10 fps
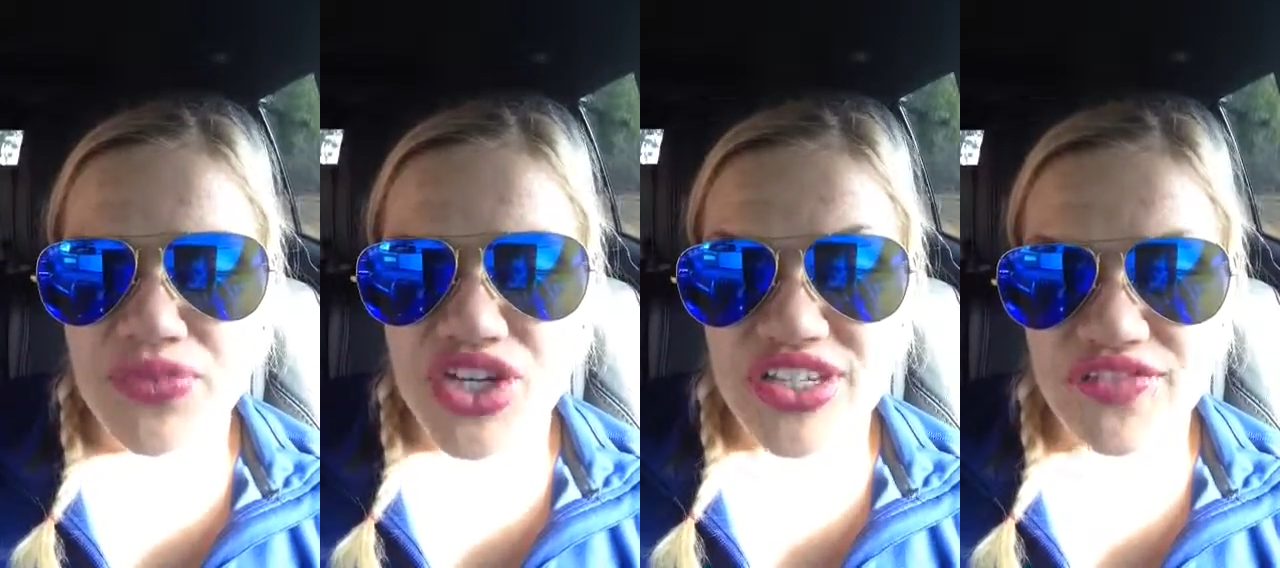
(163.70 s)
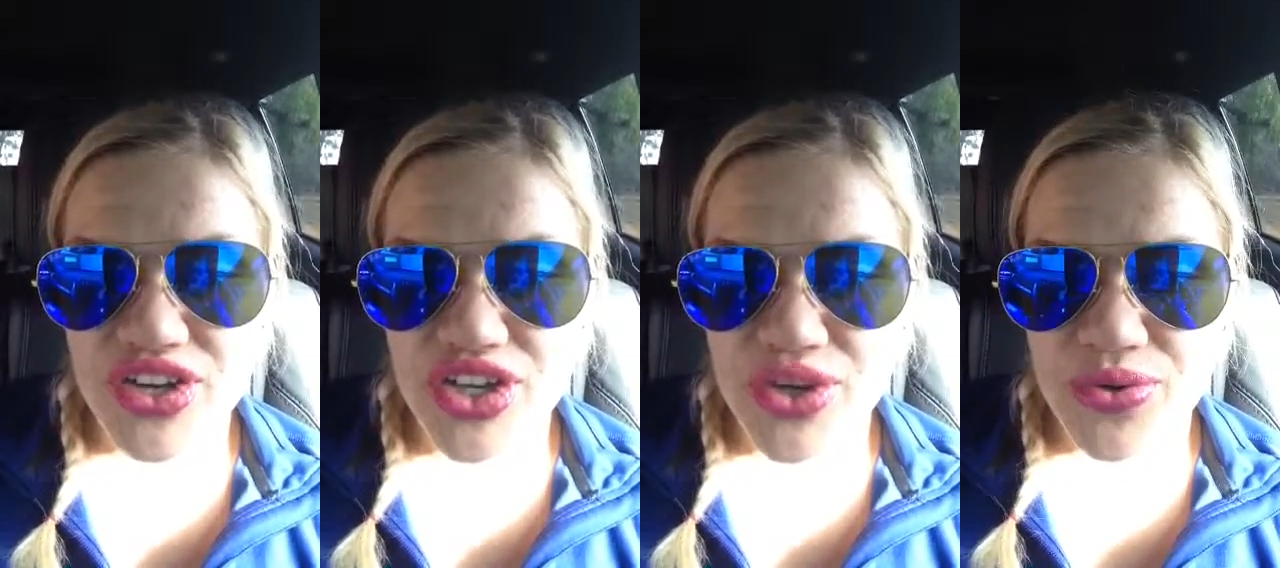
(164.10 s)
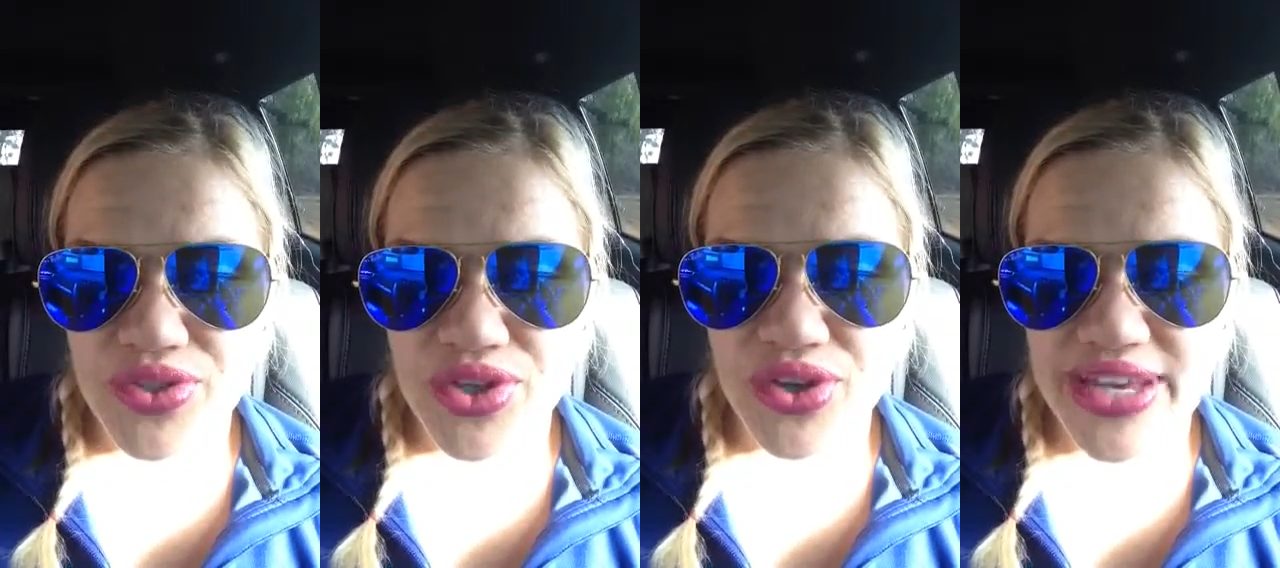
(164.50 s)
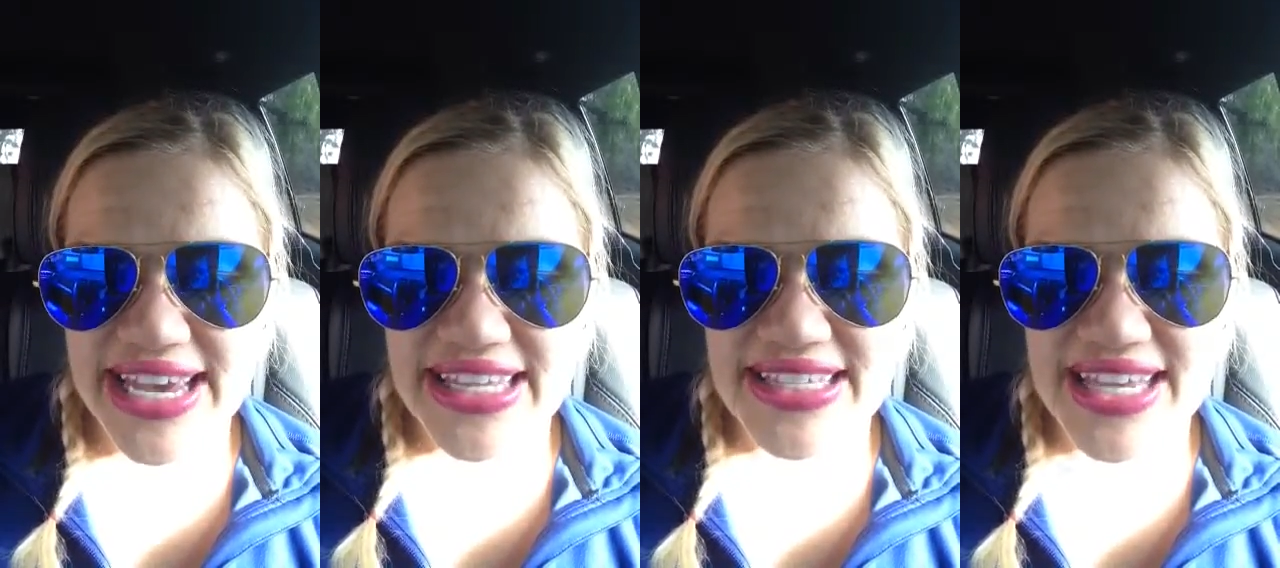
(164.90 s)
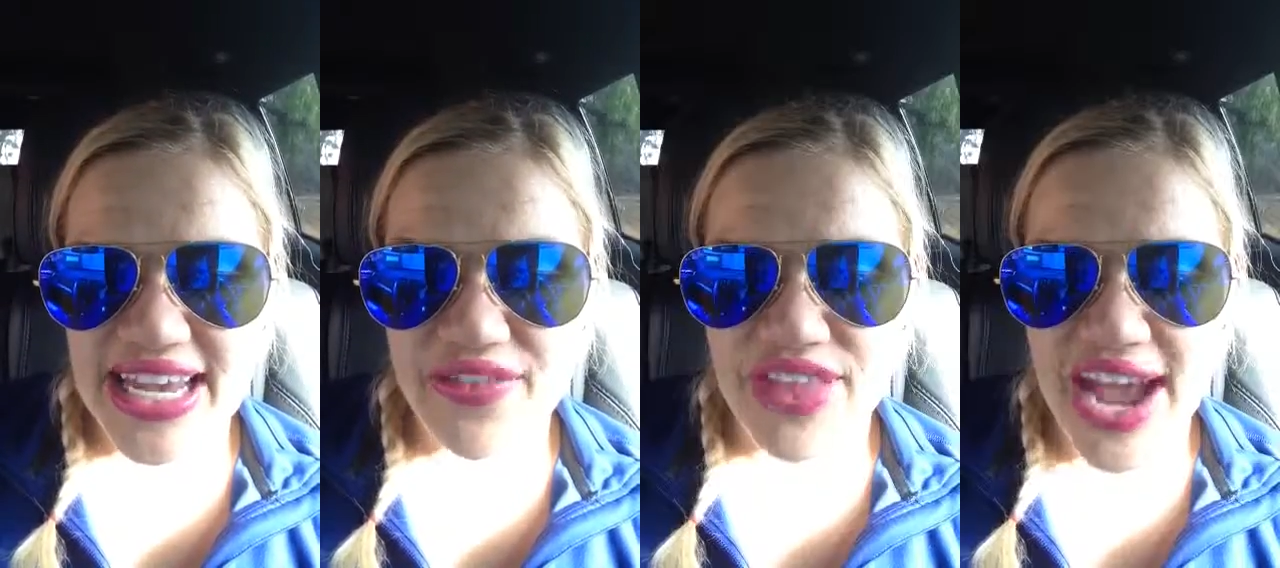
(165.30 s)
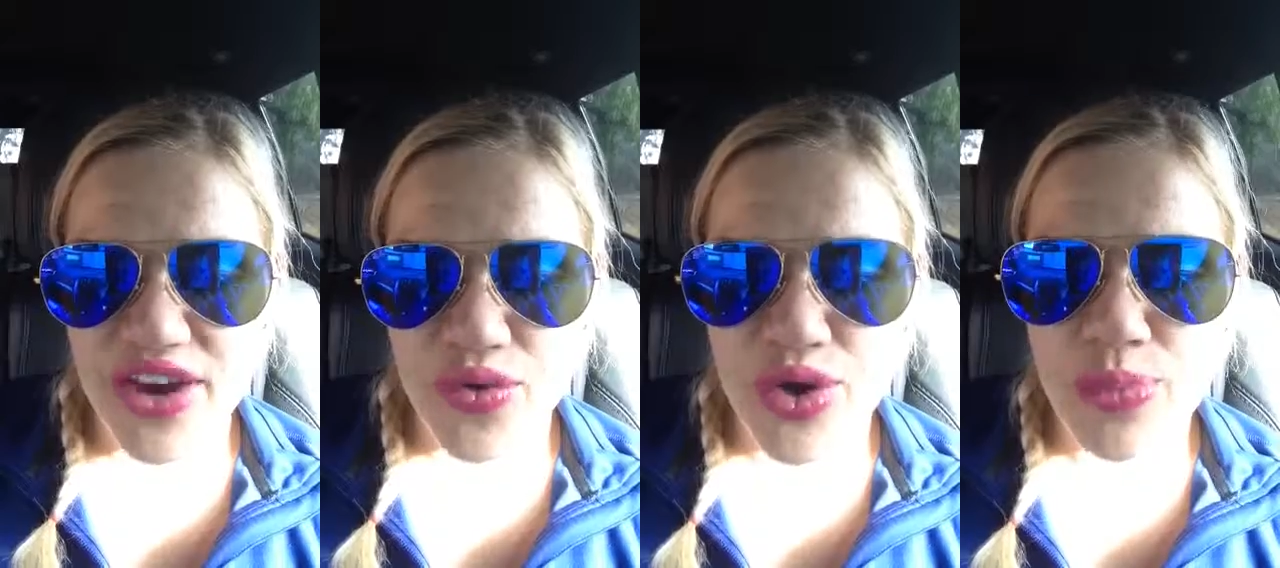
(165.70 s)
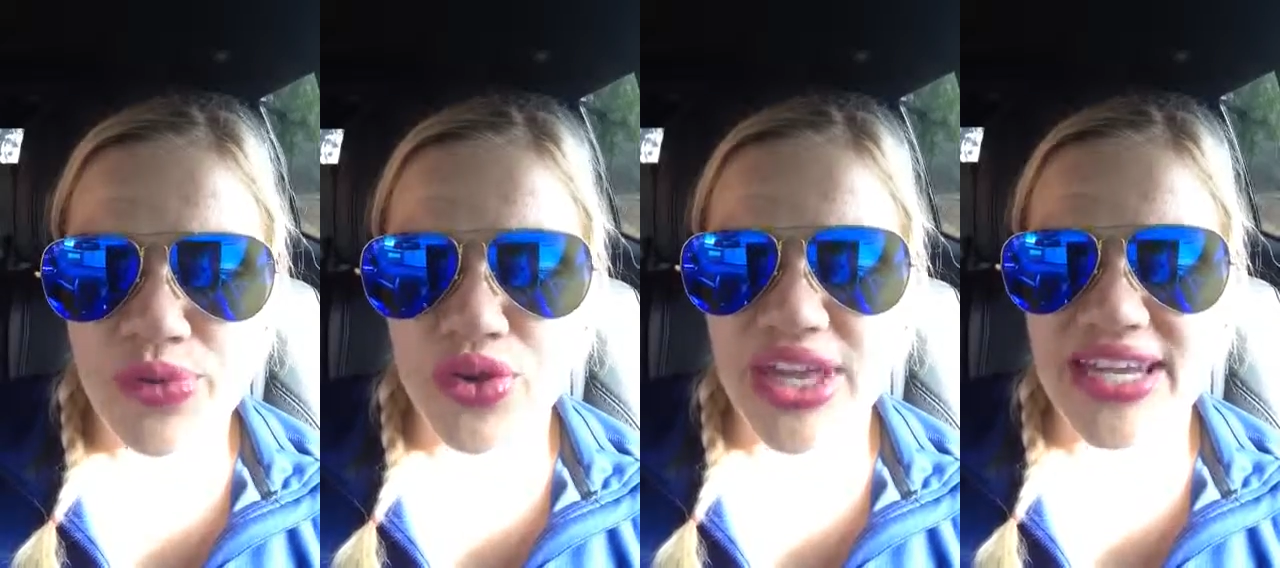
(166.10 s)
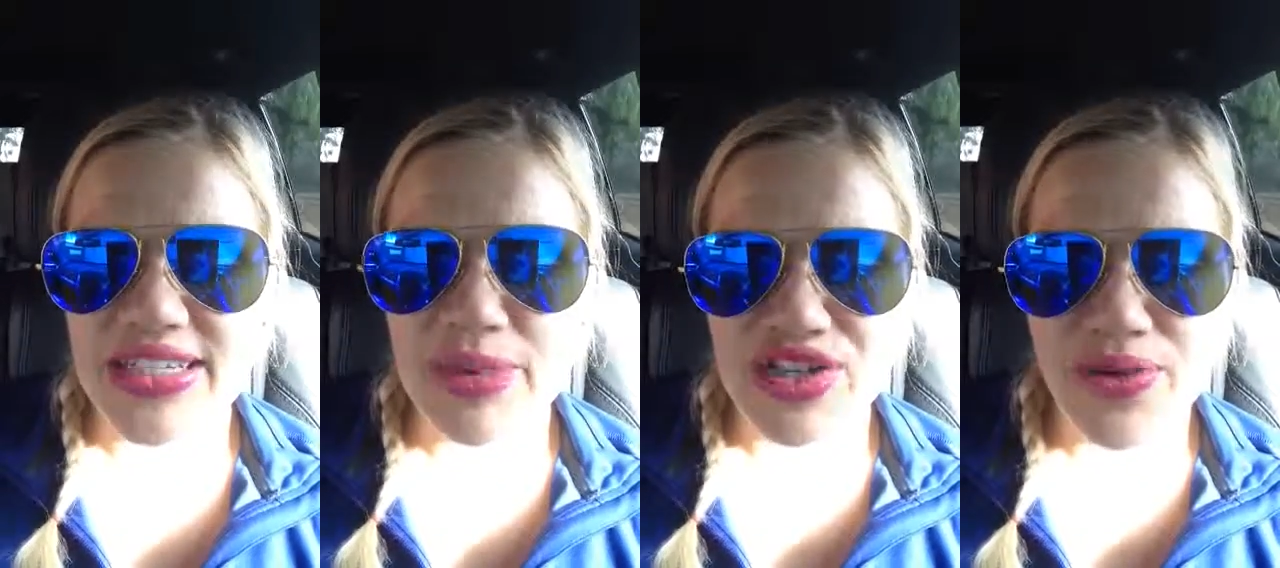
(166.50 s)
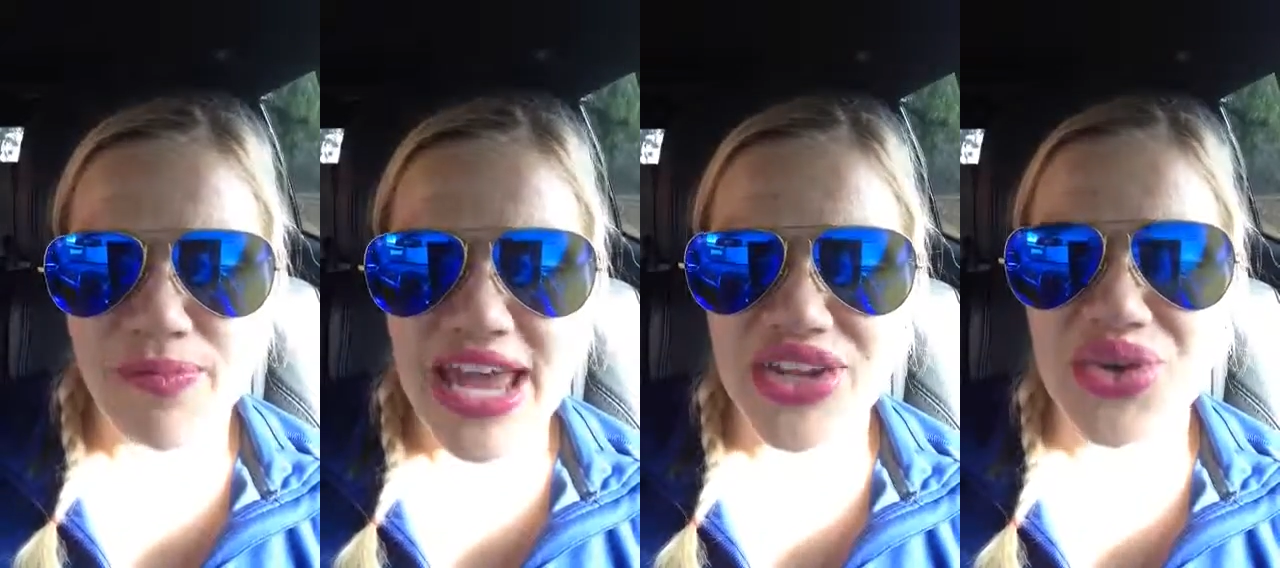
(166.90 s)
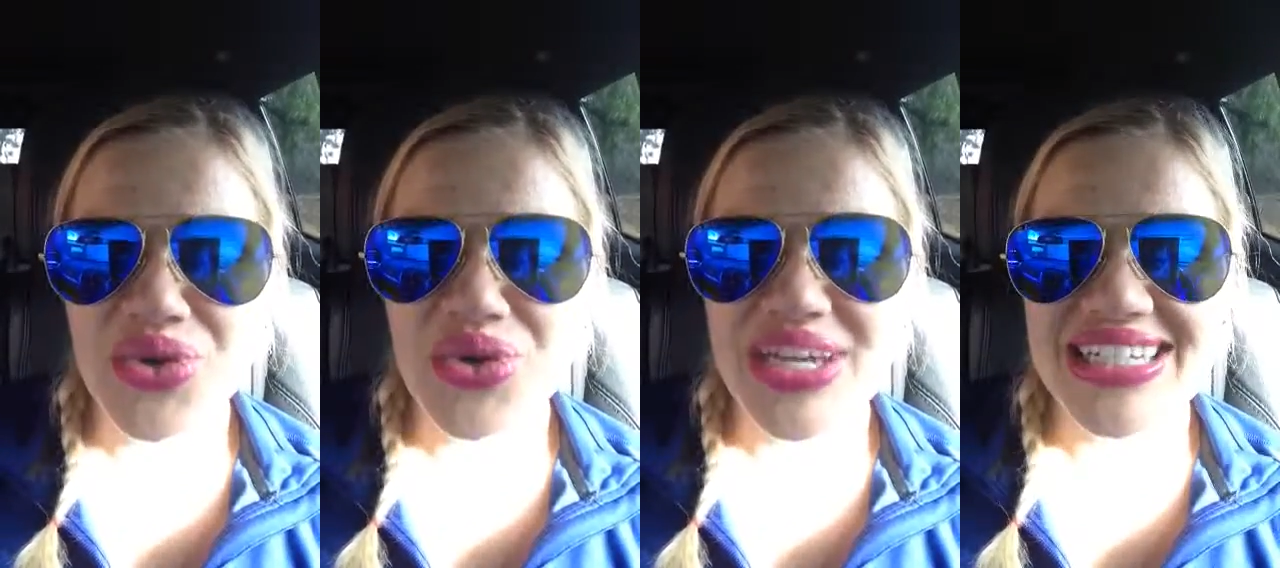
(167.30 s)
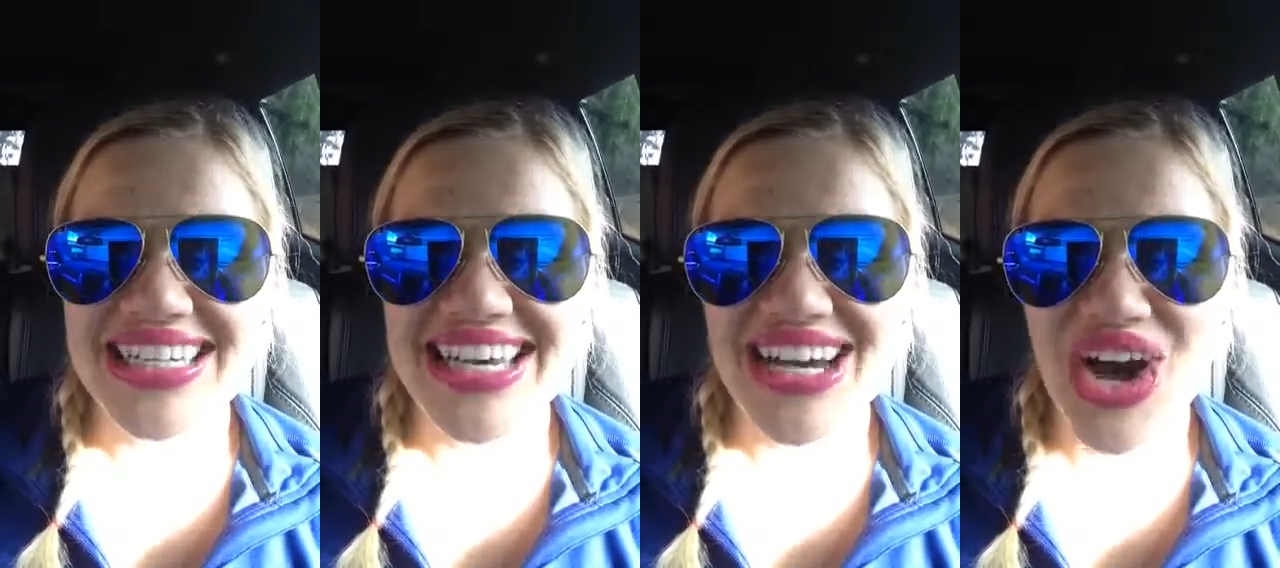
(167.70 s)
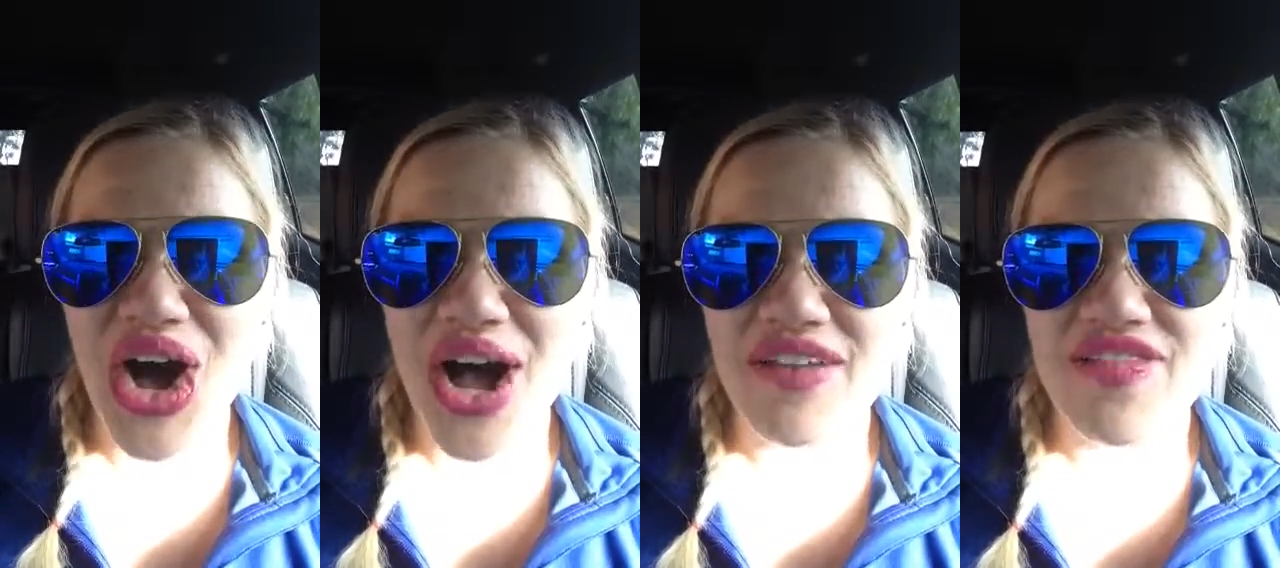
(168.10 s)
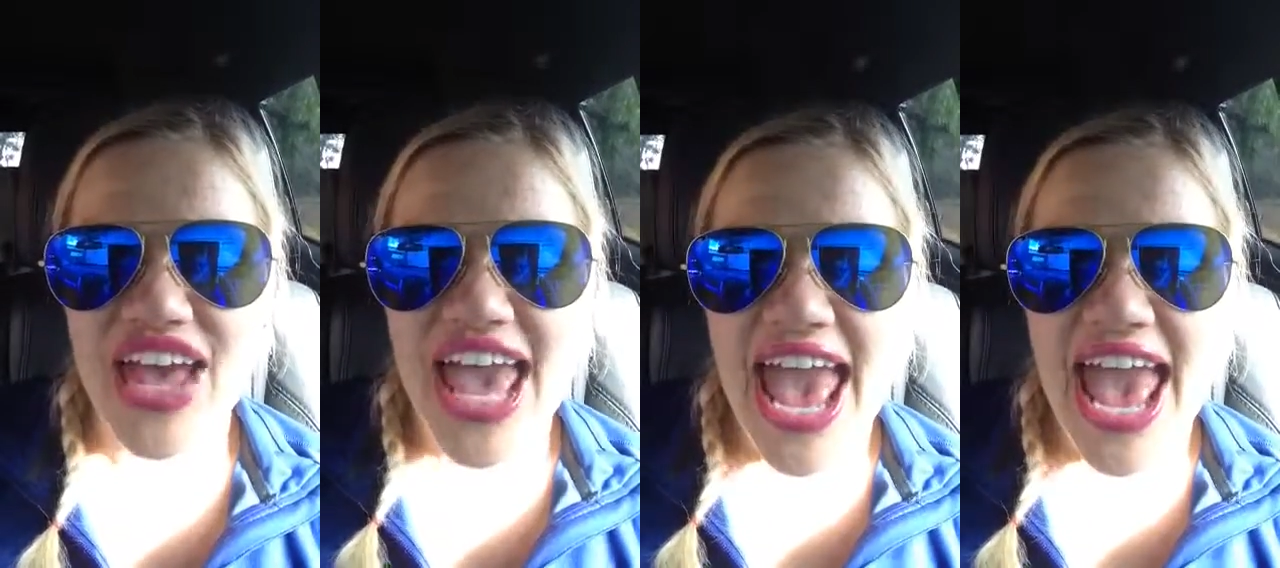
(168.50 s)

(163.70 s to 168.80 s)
just for you. So you'll get inside of that group, you'll get a special menu, you'll get to kick off